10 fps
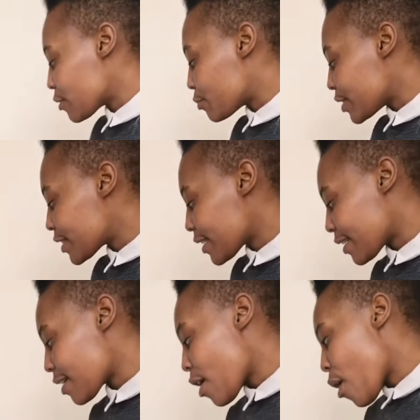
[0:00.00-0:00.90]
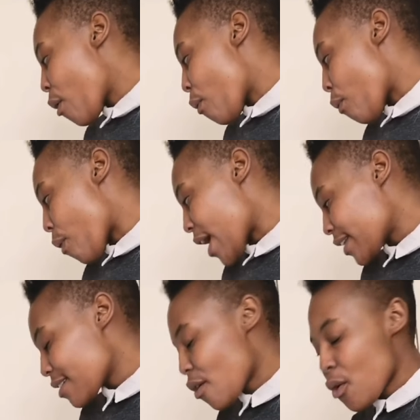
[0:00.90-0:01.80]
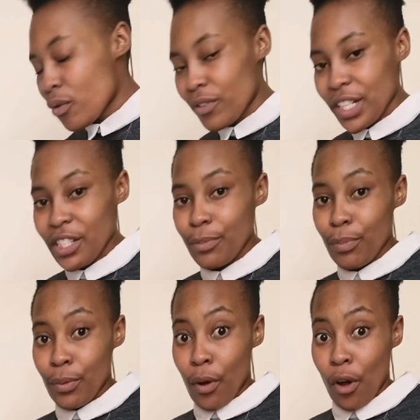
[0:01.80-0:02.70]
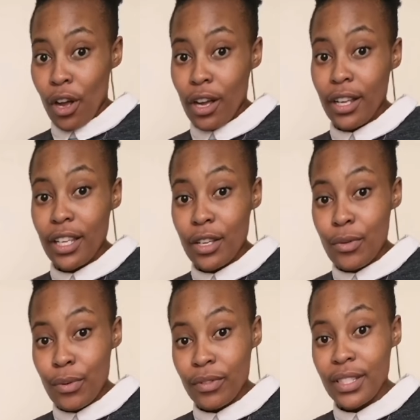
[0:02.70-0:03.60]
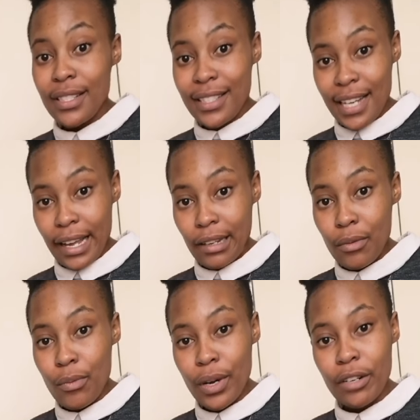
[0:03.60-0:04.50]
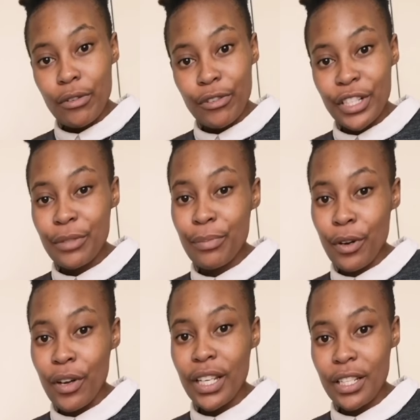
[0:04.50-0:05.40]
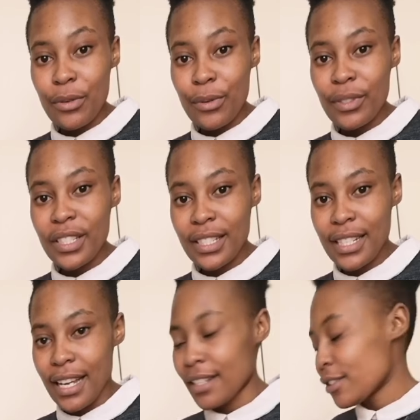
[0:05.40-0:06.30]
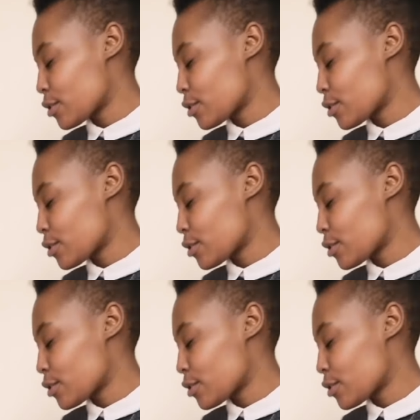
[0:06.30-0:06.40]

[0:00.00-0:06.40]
And we said one orange block equals 10. One orange block equals 10.